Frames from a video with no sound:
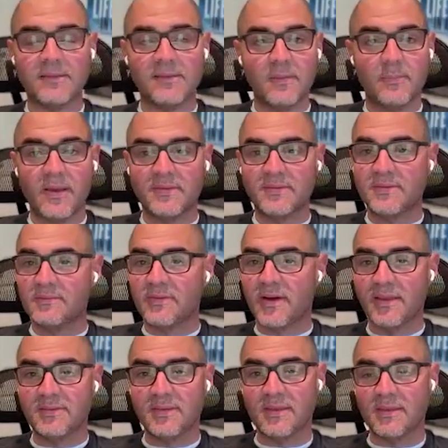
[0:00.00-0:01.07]
I said the best
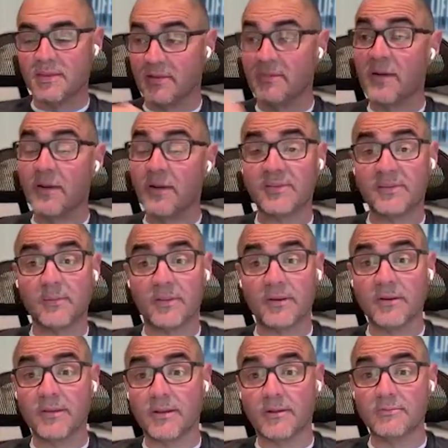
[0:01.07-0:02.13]
advice is very
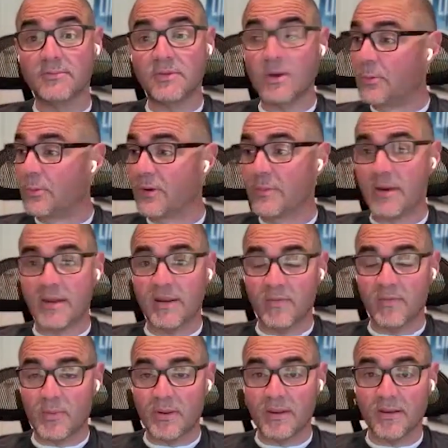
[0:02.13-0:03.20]
similar. Don't worry about
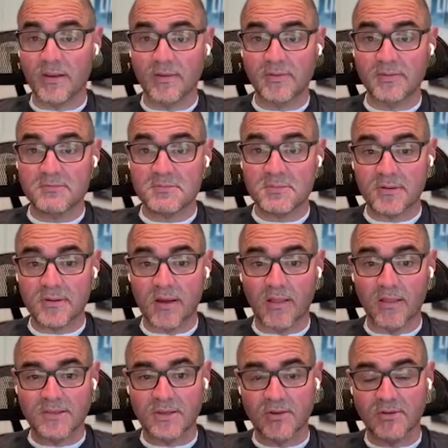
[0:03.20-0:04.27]
everybody else.
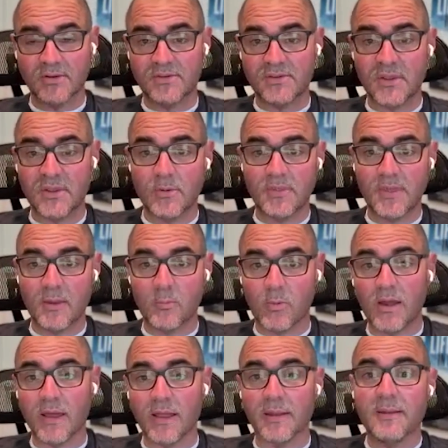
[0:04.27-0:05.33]
College coaches know what they
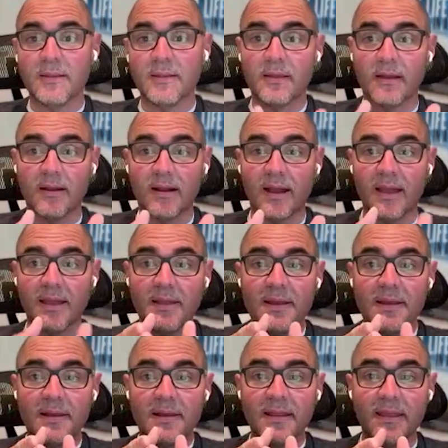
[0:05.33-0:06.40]
want. All right.
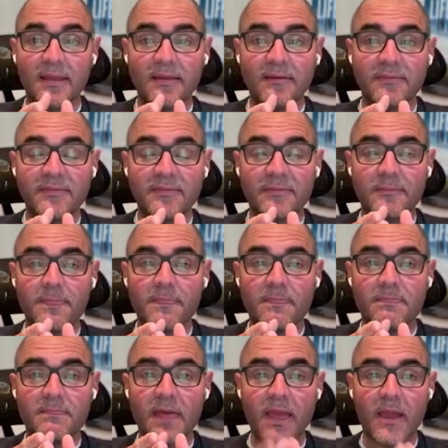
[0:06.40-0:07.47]
If
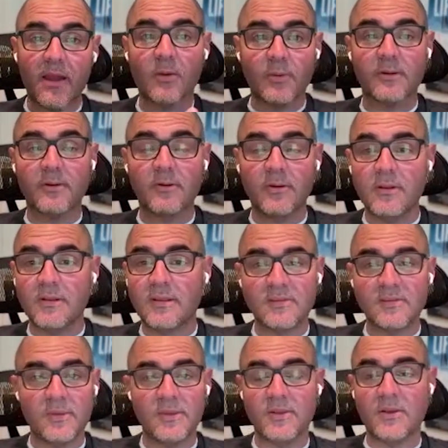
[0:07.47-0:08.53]
they aren't recruiting, it
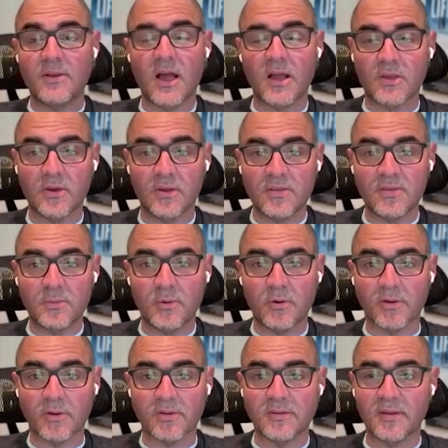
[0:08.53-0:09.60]
doesn't mean you're not good in
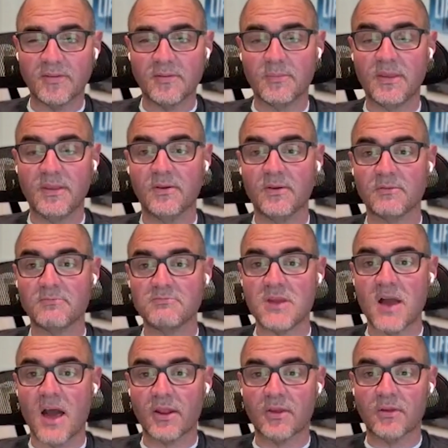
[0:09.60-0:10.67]
sports. It doesn't mean you're
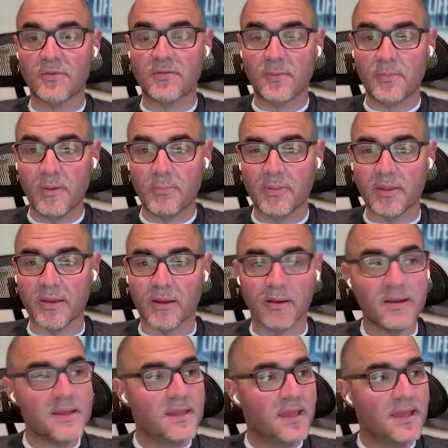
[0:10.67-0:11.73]
not a good football
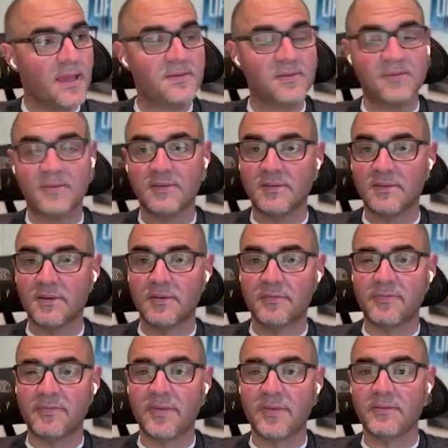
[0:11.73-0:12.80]
player. It just isn't
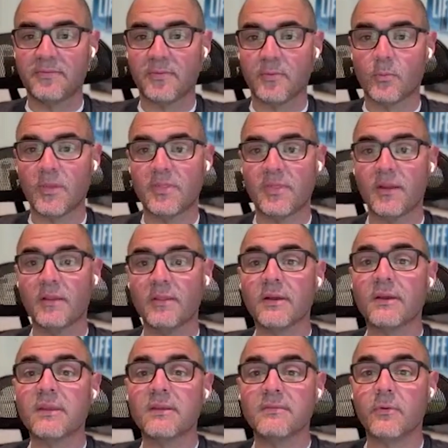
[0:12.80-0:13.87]
a fit for what they're
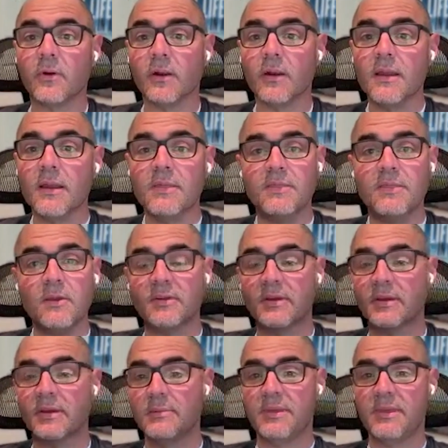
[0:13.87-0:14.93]
looking for. There's
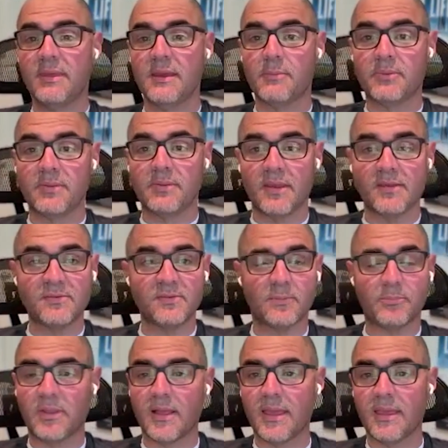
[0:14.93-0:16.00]
going to be a potential
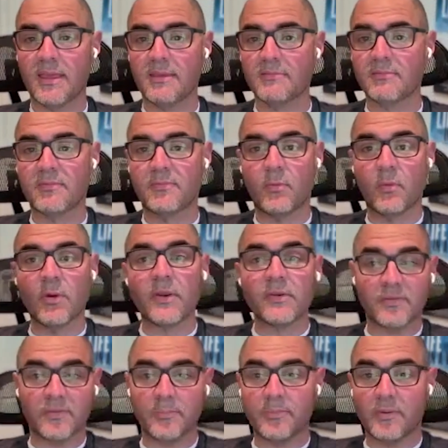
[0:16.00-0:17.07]
to play 4
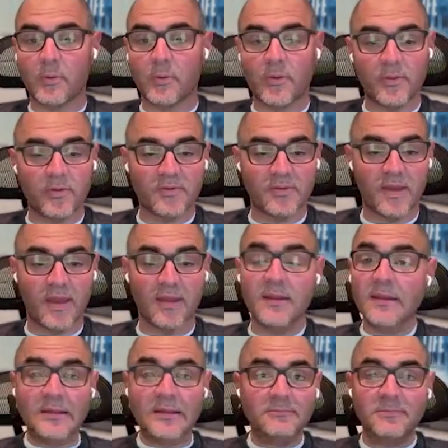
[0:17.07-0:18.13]
years of football, whether it's at,
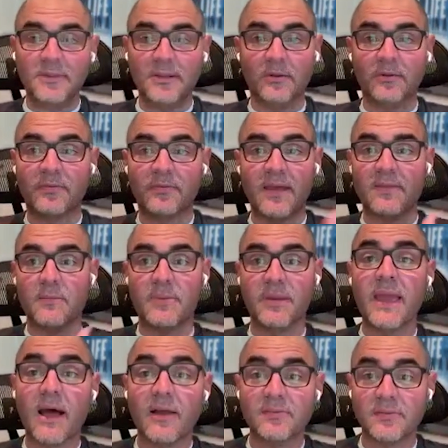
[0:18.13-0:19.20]
in the
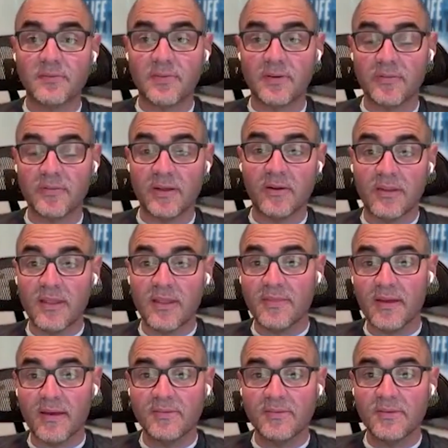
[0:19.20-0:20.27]
big house in front of
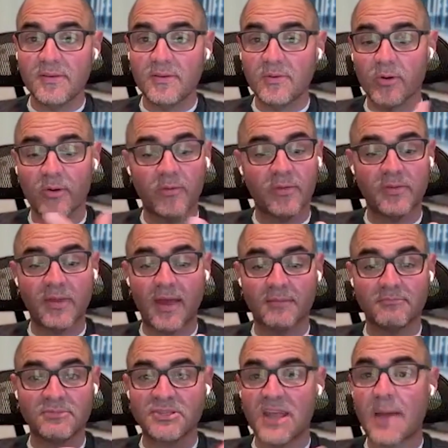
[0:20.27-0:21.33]
110,000 or it's
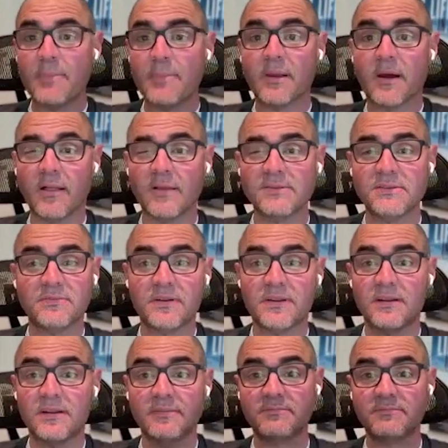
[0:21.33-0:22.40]
at Chapman College in
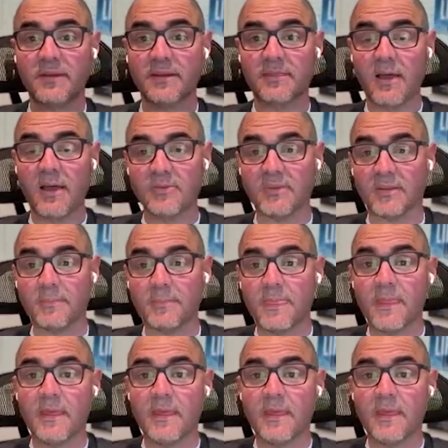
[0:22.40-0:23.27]
front of 1,000.